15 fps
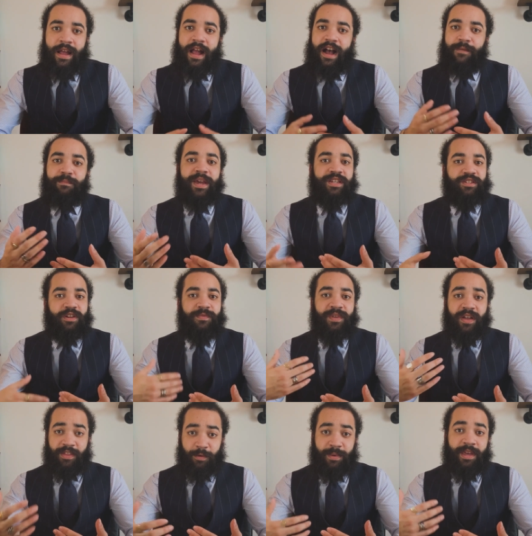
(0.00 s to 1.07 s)
And based on
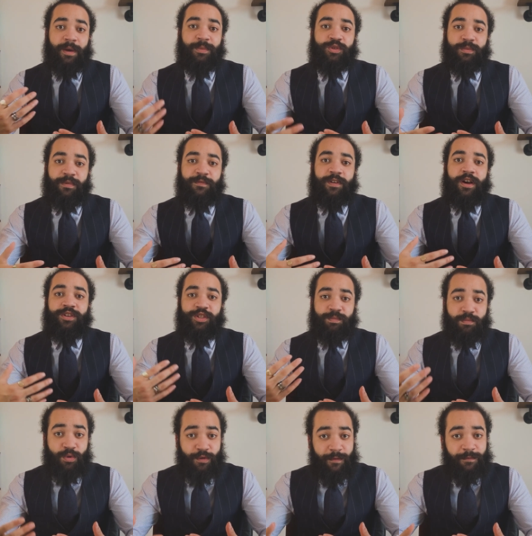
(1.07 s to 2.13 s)
that, they'll be able to provide us
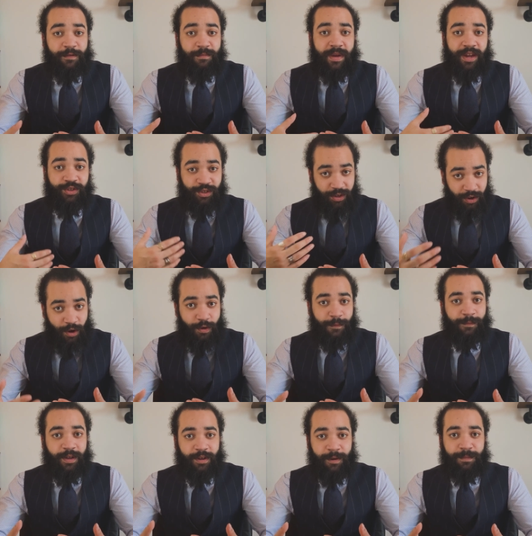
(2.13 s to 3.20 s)
more information and
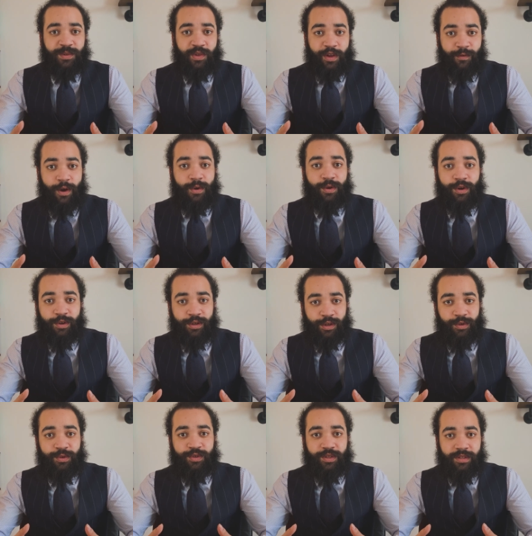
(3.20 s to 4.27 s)
hopefully come to their own
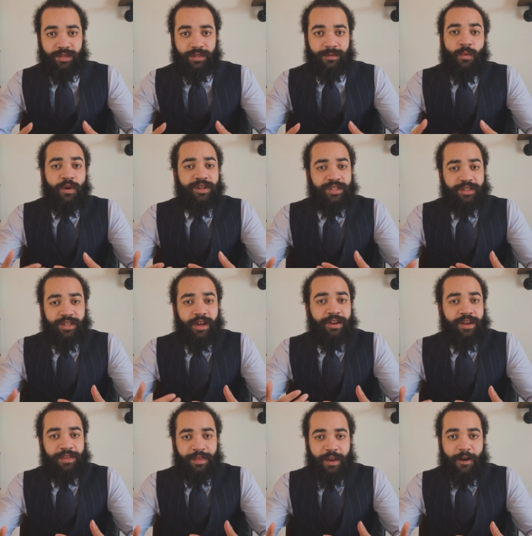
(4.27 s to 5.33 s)
conclusions. Whereas a
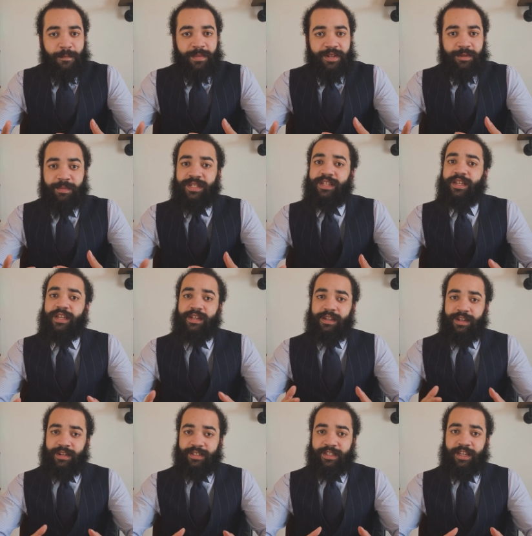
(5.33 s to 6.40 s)
psychotherapist, particularly
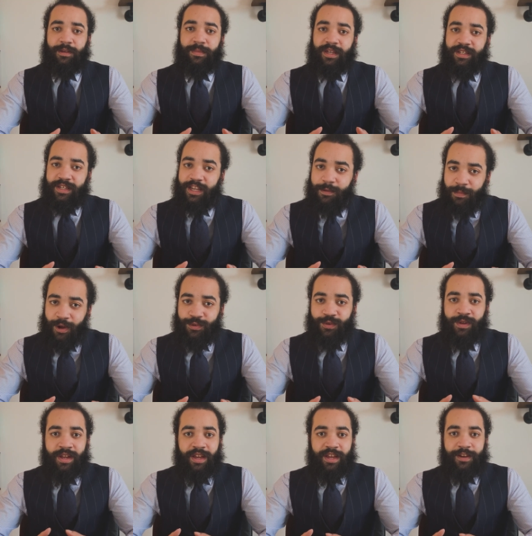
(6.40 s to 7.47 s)
in a CBT
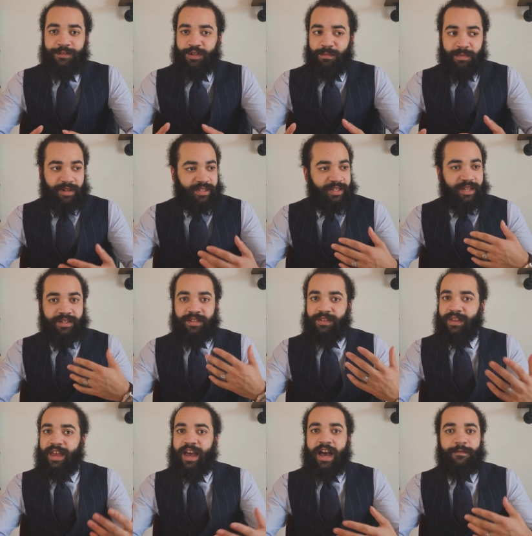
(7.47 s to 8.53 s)
model, if somebody says that
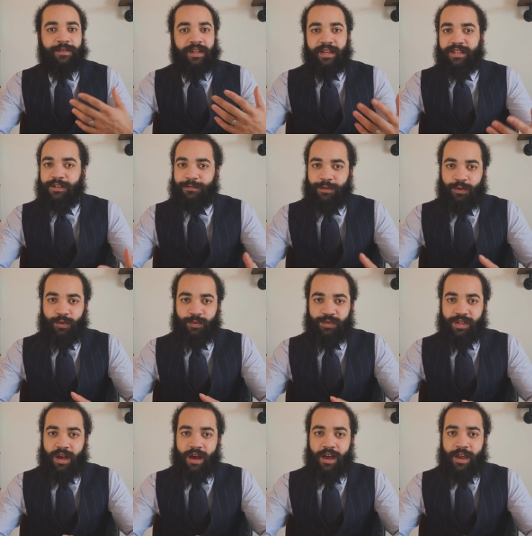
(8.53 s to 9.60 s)
they're having a difficult
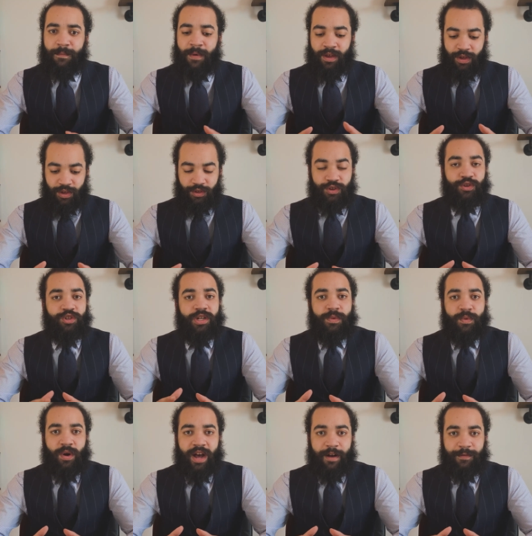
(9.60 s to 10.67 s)
time, usually
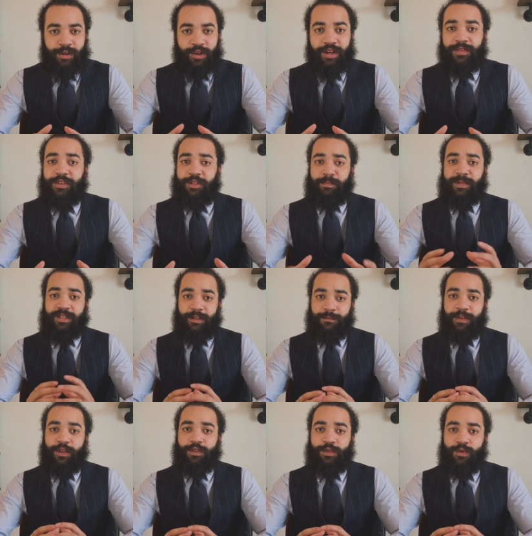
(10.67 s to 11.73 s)
we'll have a look at the
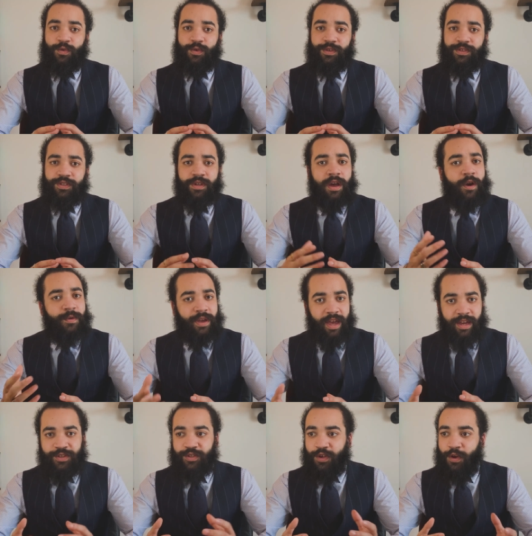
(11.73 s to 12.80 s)
specific thoughts.
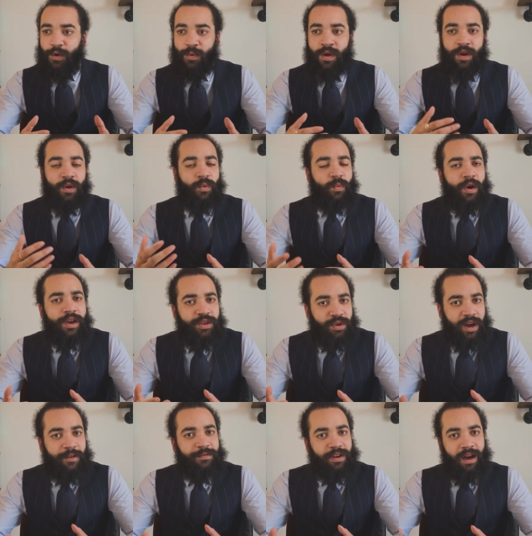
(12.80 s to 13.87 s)
Okay, so why are you
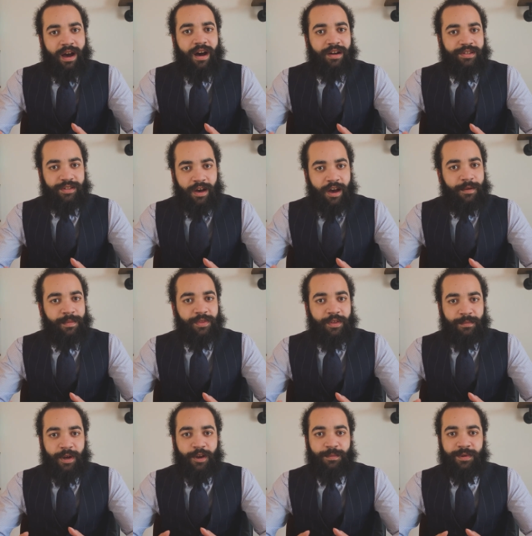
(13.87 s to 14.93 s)
having a hard time at the
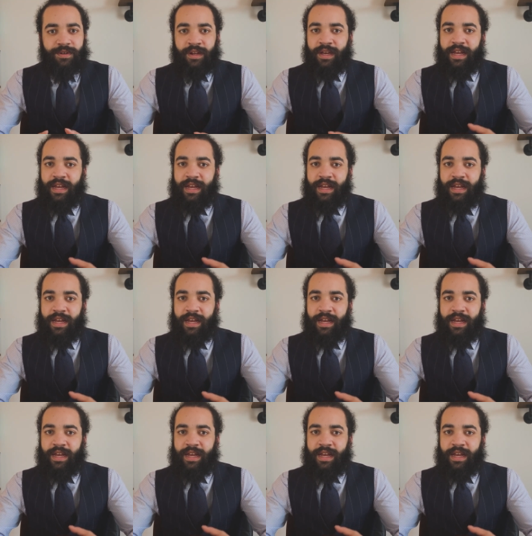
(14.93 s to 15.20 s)
moment?